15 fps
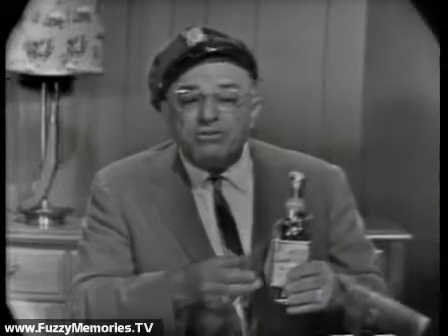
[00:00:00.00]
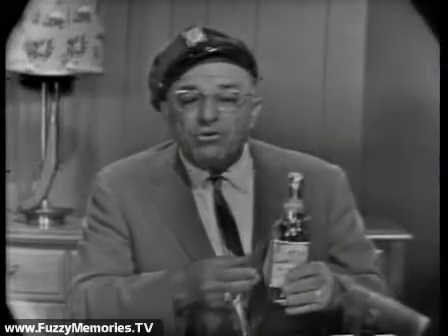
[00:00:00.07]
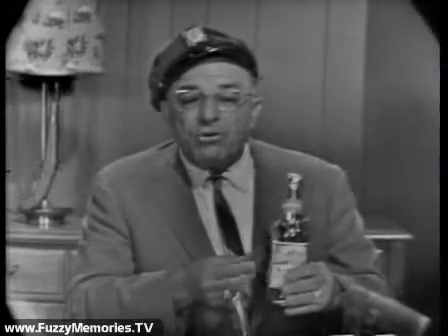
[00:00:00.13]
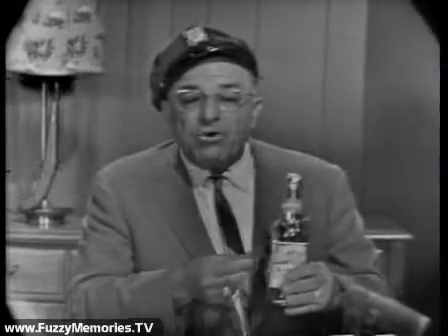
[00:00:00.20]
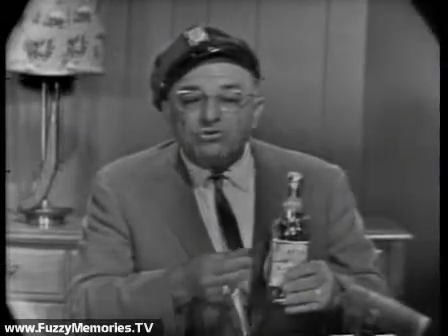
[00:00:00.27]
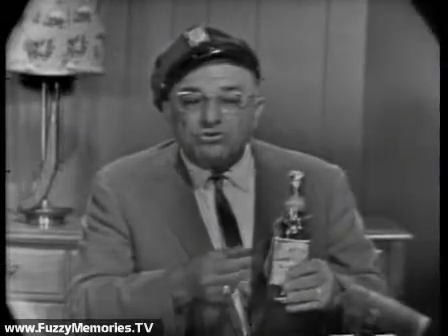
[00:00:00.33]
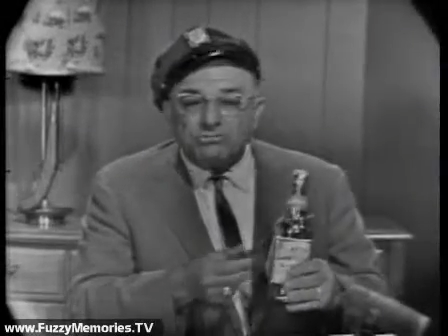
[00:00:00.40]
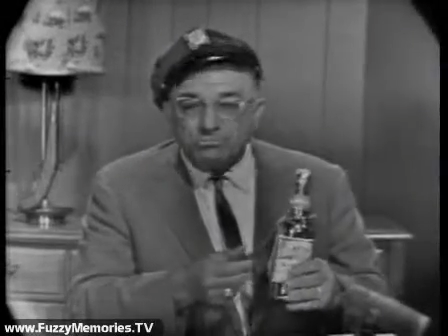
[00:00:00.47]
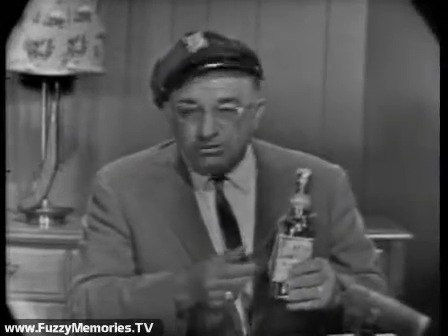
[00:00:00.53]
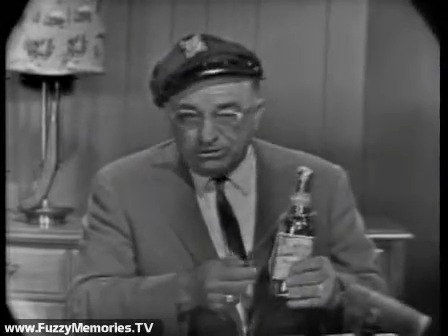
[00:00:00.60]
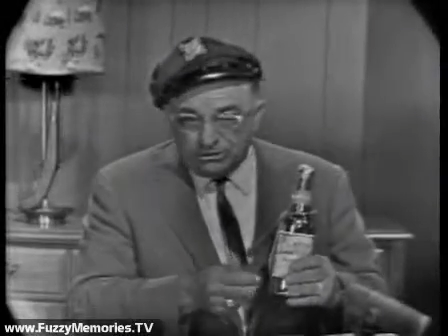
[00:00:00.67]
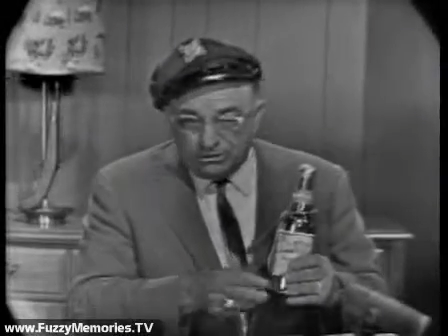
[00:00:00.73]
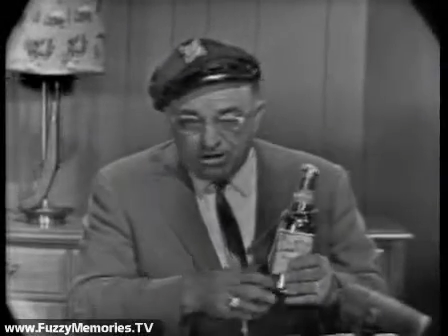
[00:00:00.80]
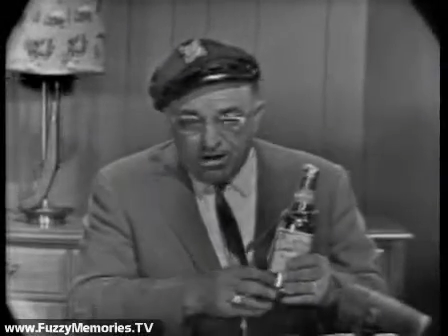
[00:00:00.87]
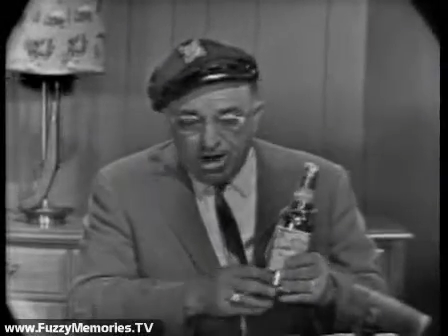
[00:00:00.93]
Gorgeous
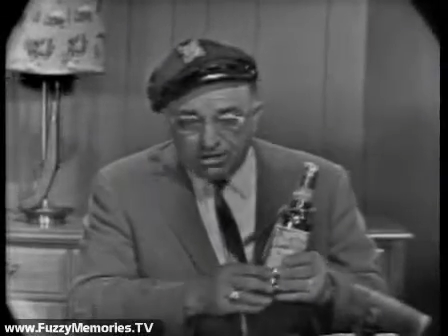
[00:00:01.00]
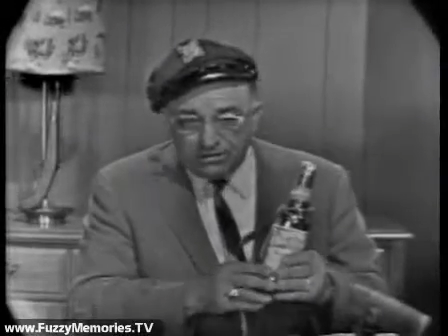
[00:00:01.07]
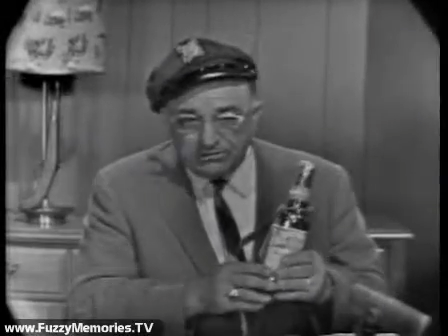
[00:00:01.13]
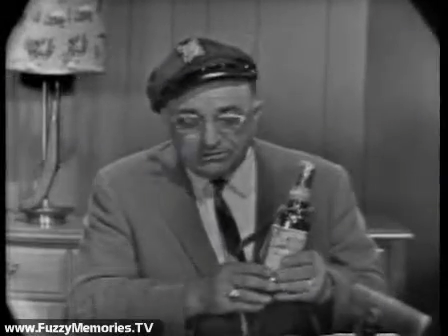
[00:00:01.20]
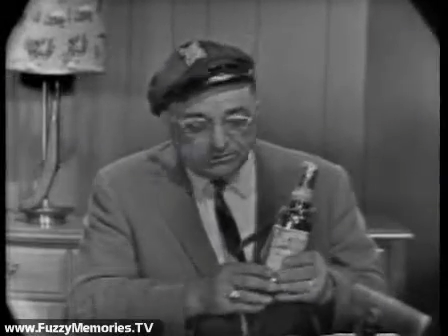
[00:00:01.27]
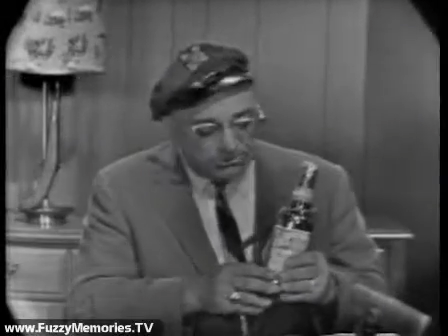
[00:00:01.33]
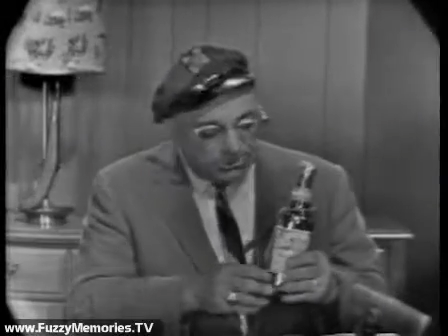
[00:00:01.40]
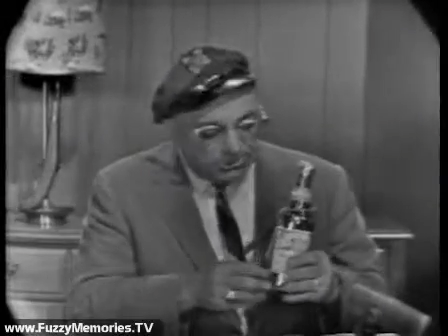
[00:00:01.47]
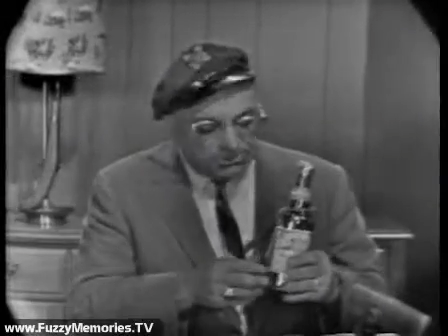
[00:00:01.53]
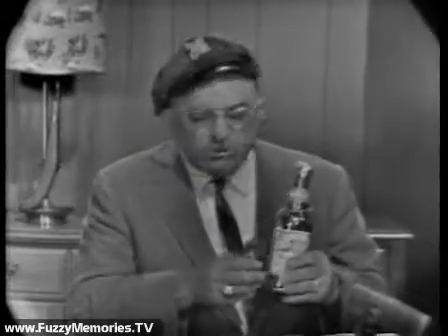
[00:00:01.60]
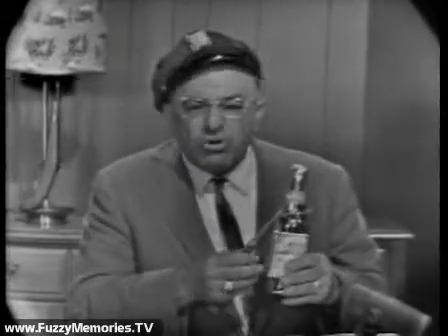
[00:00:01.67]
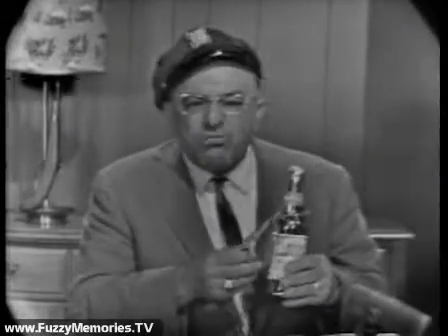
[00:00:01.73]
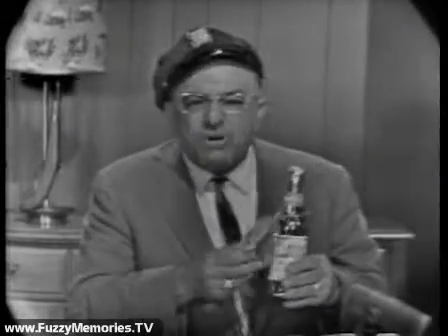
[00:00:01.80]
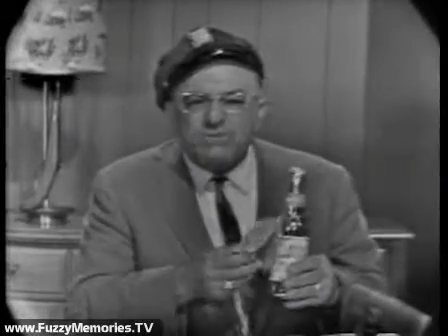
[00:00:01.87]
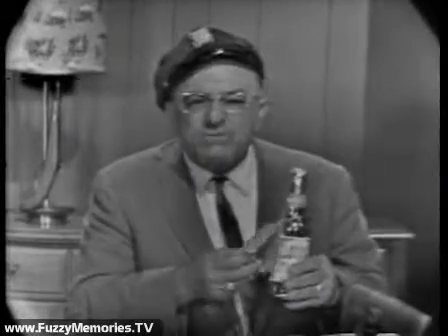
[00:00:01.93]
Busch Gardens. It's done
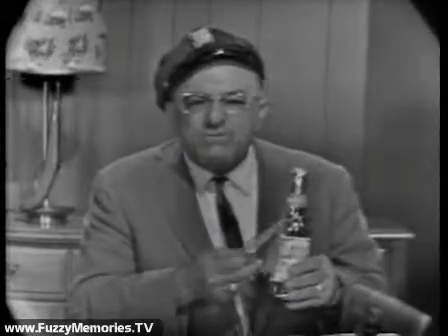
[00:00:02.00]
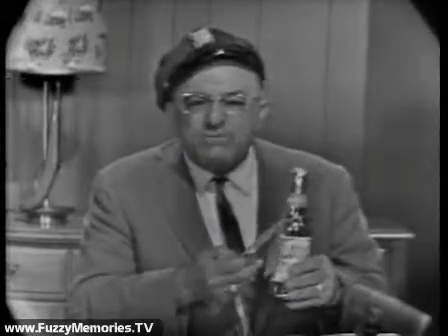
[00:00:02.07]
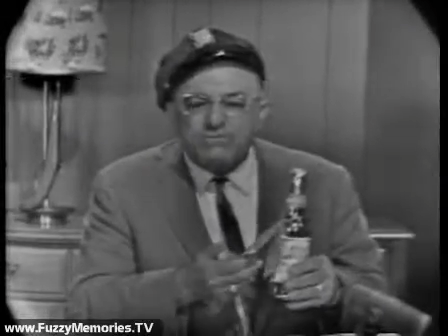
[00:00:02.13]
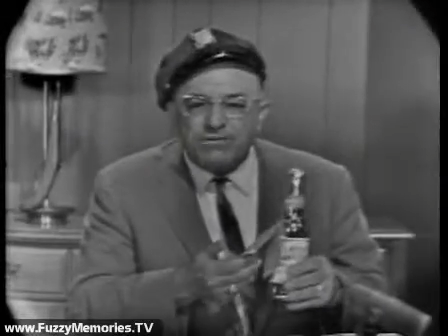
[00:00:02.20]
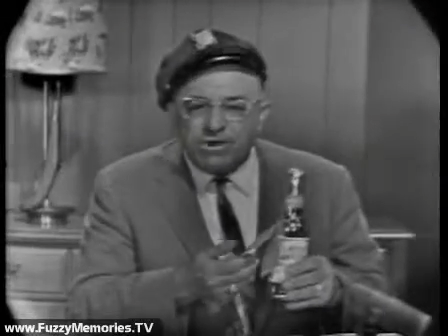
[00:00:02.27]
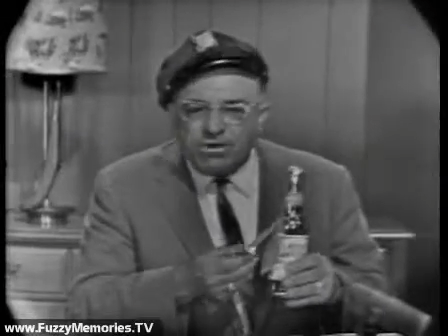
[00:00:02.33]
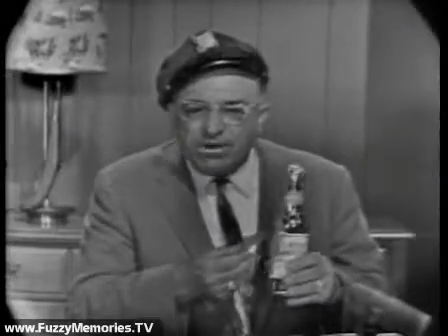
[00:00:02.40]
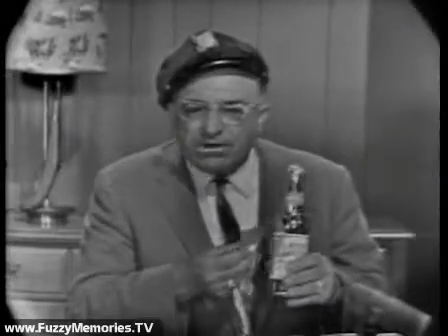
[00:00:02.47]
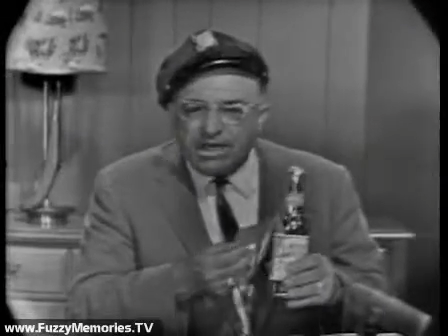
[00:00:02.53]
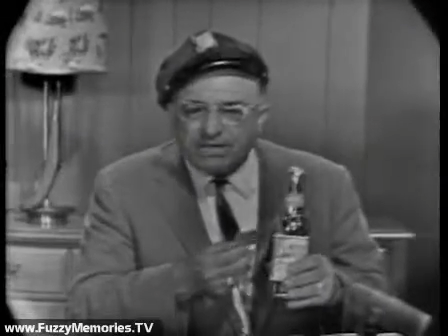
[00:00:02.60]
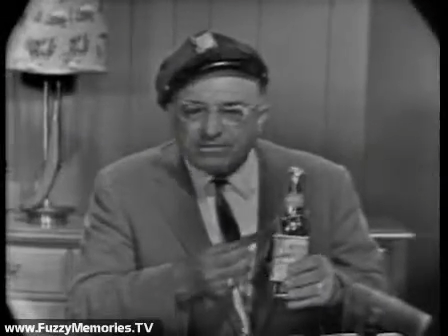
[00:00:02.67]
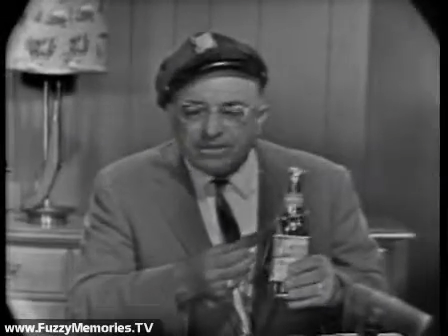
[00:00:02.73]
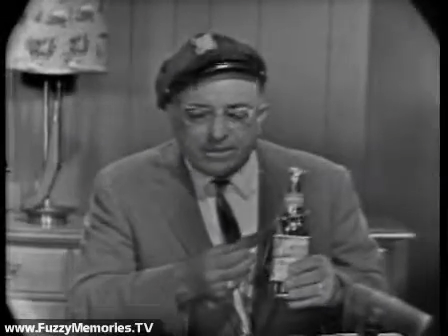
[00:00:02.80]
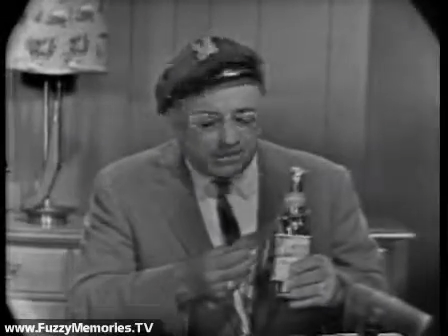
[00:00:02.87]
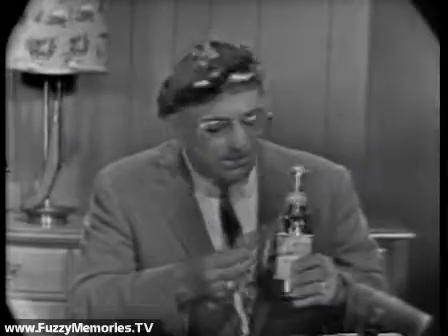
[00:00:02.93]
so much for Florida, I
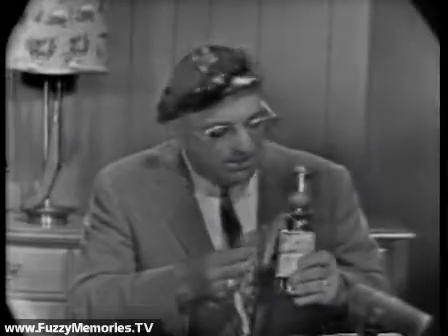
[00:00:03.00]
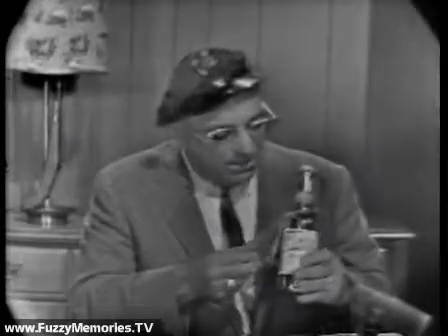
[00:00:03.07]
think.